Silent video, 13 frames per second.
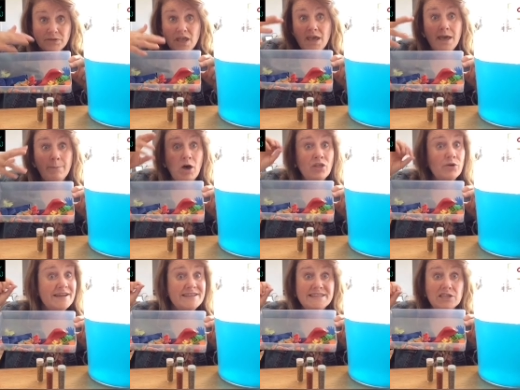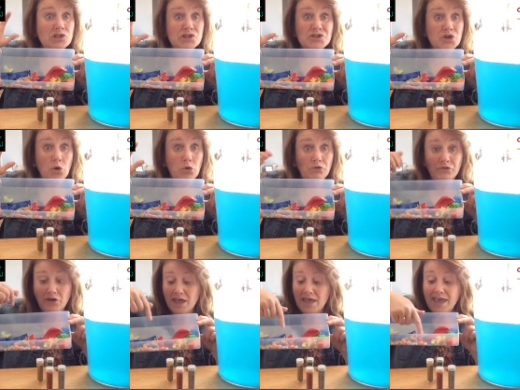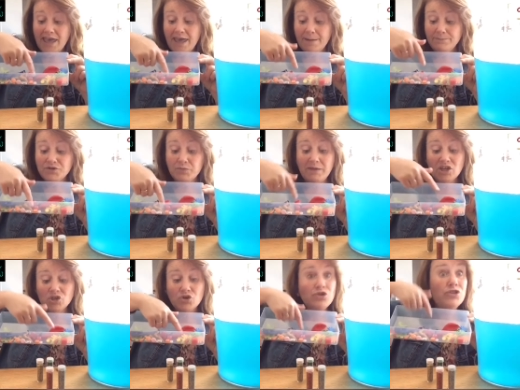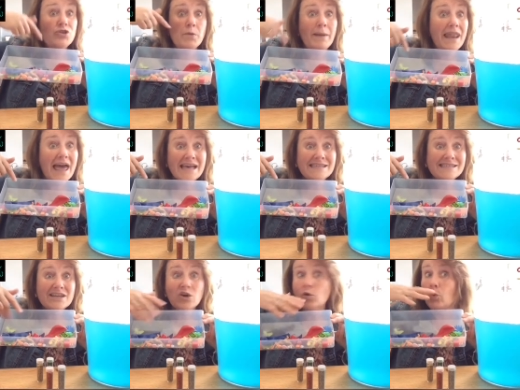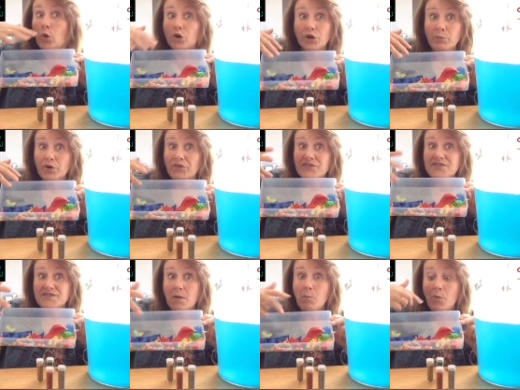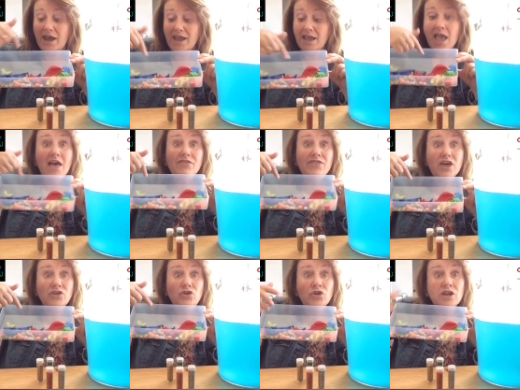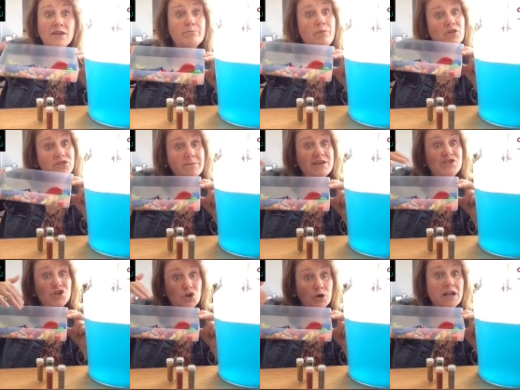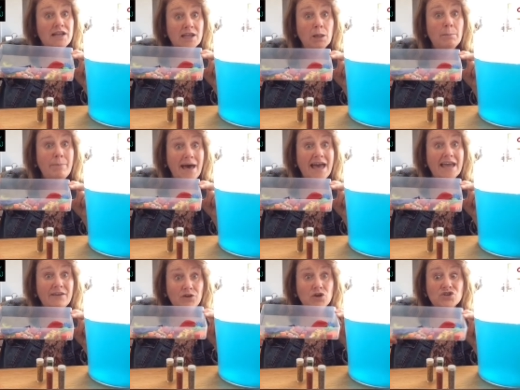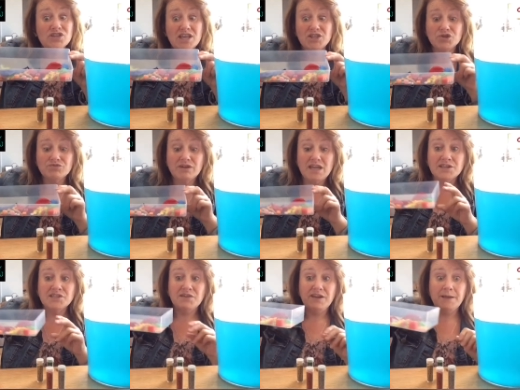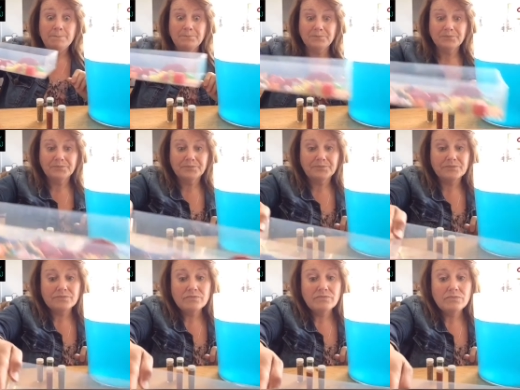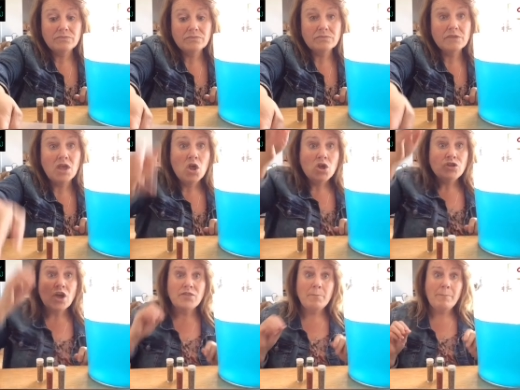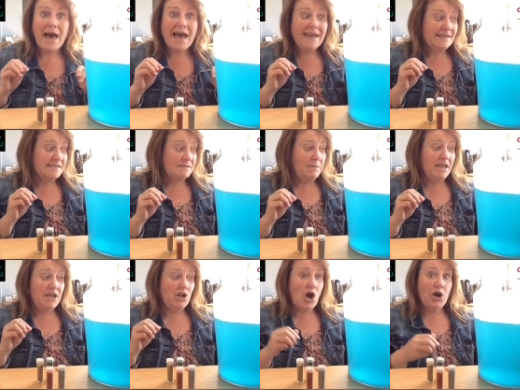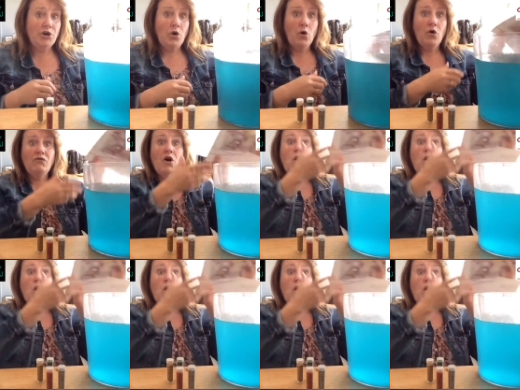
Otherwise they'll dissolve. So make sure that they're plastic or waterproof in some way that you can put them into your little bag for your sensory activity. Now the bag is made out of